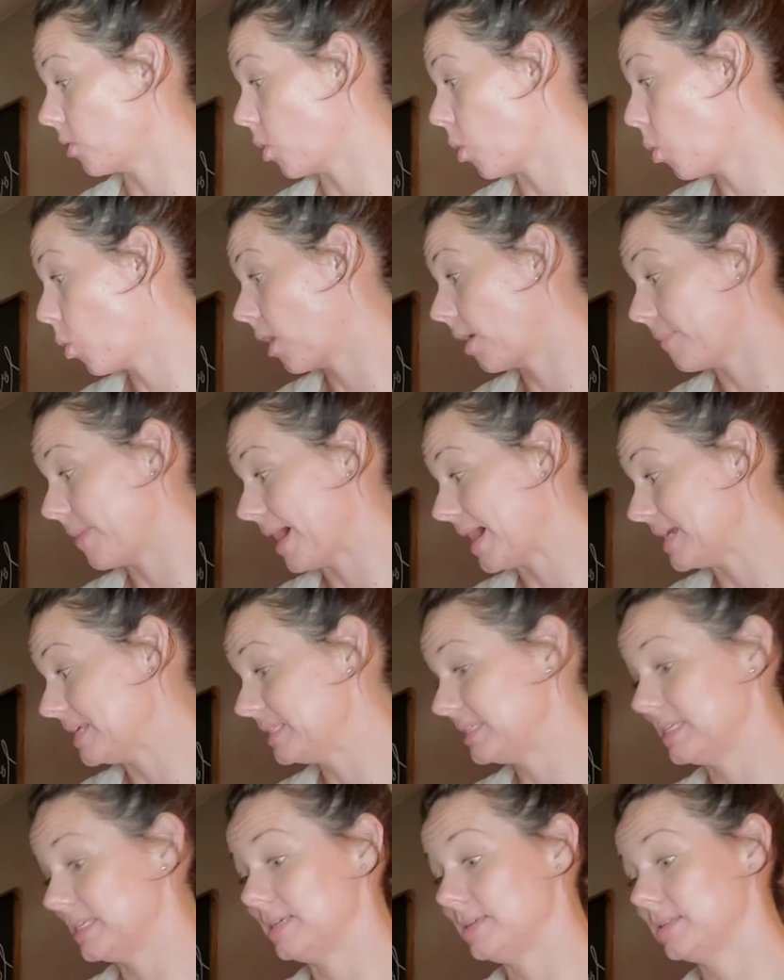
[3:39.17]
or a
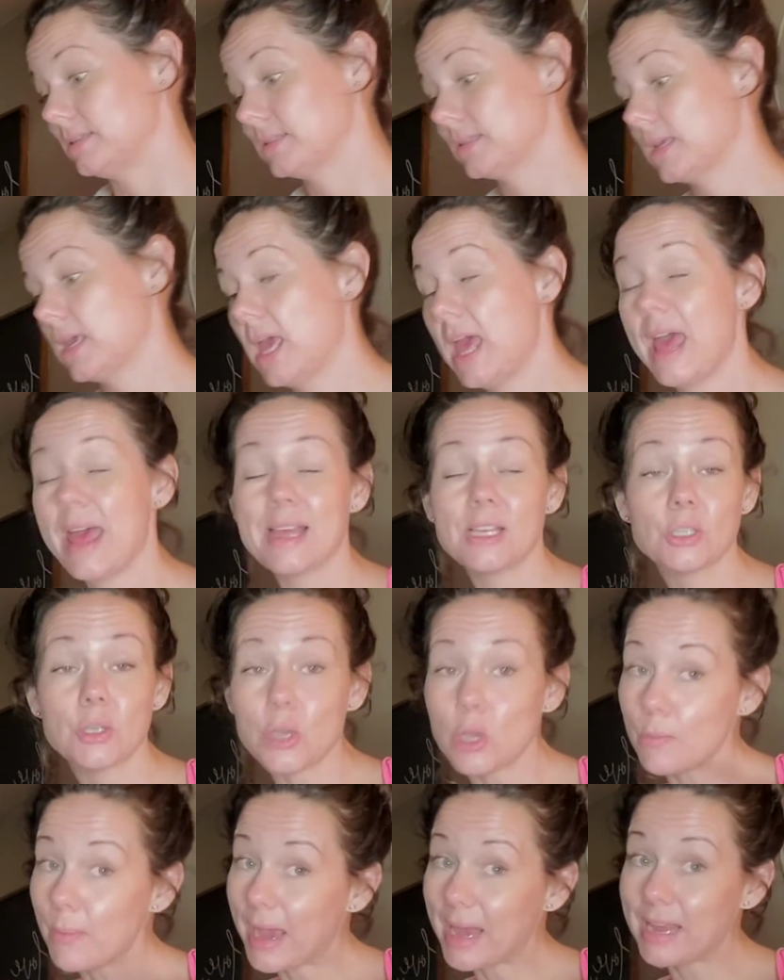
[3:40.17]
Pisces. So
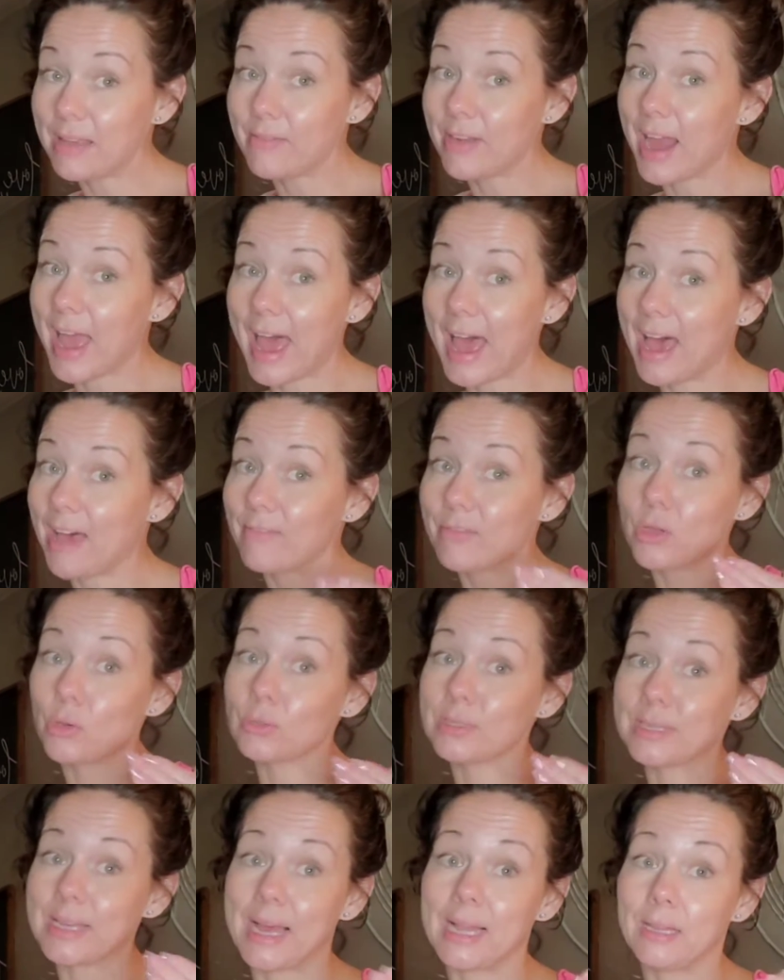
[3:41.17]
you might even have
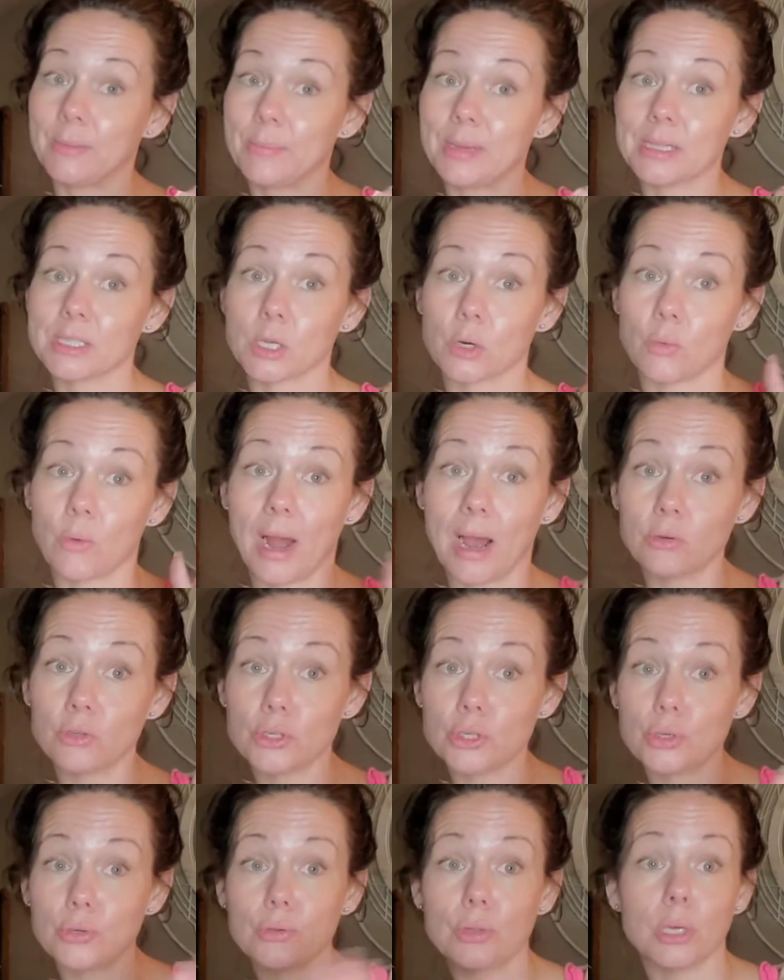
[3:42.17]
those elements around
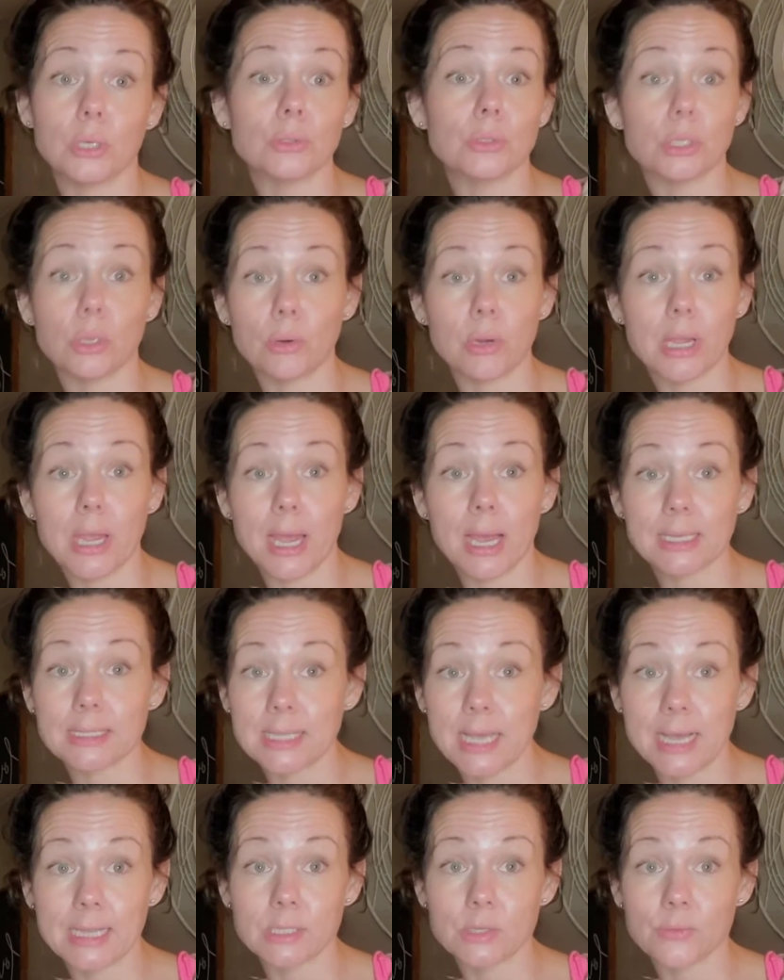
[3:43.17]
you, those zodiac
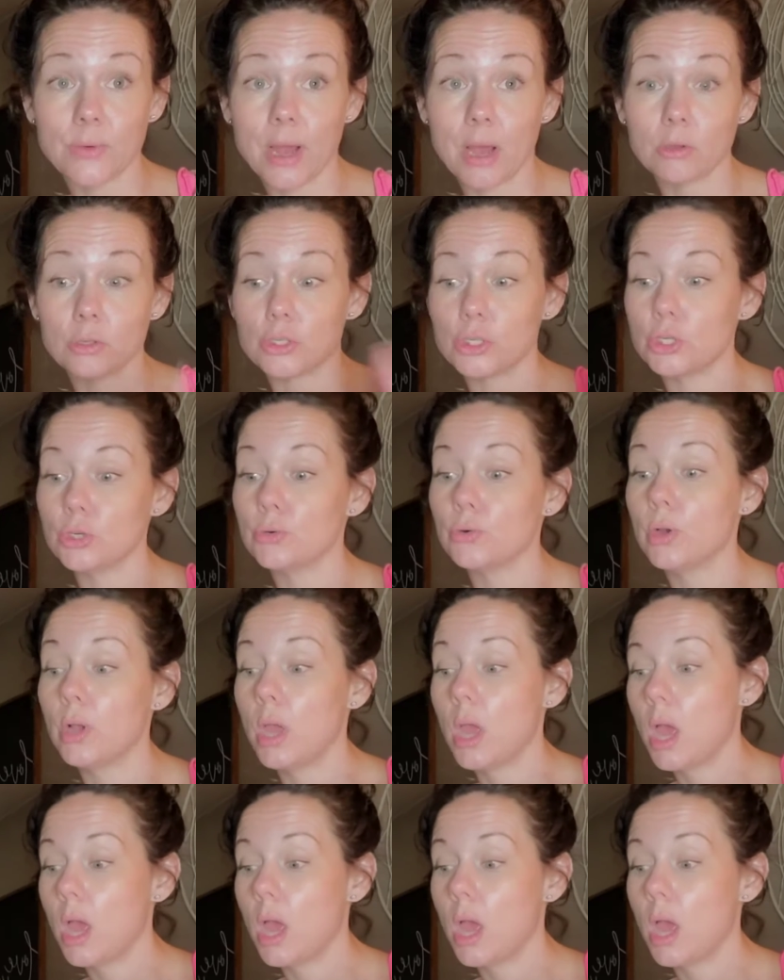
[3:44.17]
signs around you.